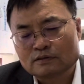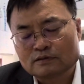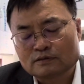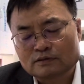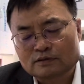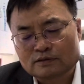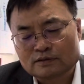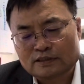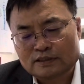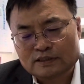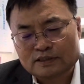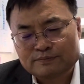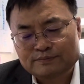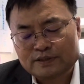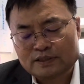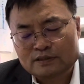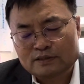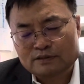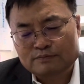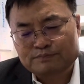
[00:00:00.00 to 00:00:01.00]
the
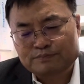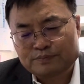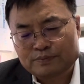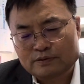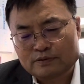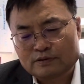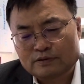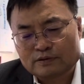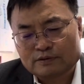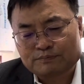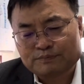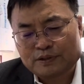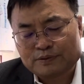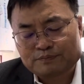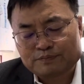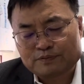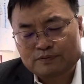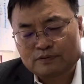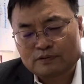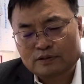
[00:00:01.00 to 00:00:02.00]
dismiss
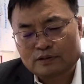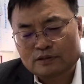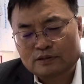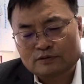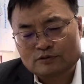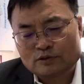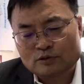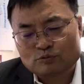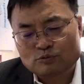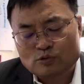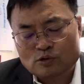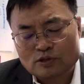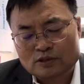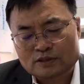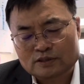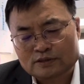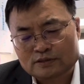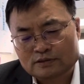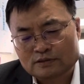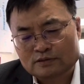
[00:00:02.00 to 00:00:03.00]
people, your
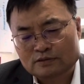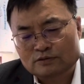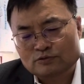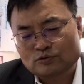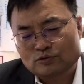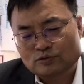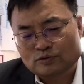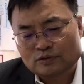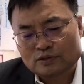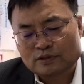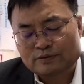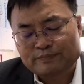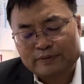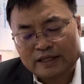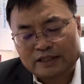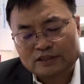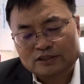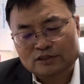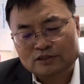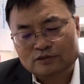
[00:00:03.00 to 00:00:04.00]
workers due to the
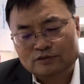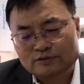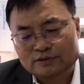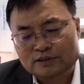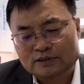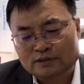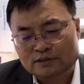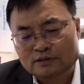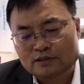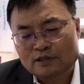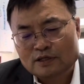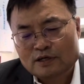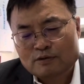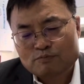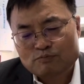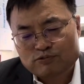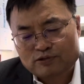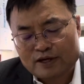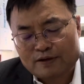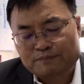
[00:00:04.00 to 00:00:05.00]
managerial reason
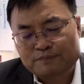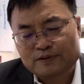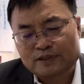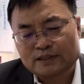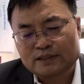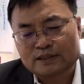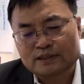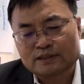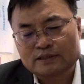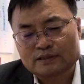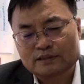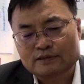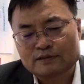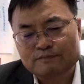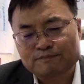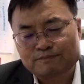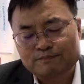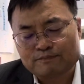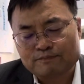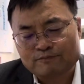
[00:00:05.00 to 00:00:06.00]
properly
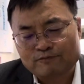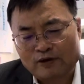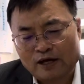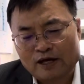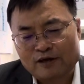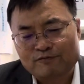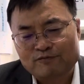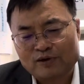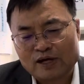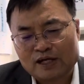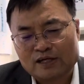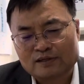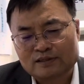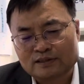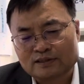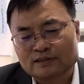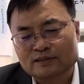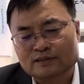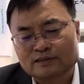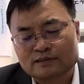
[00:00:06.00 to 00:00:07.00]
by
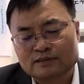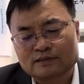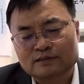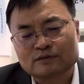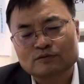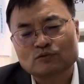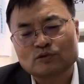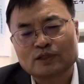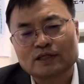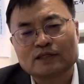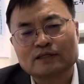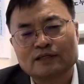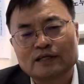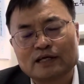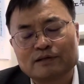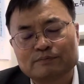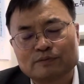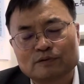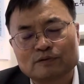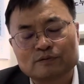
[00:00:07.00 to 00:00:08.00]
following the Korean
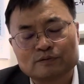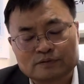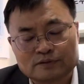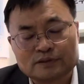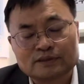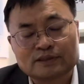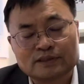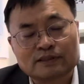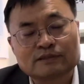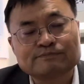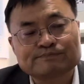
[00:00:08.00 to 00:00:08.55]
labor law. Yeah.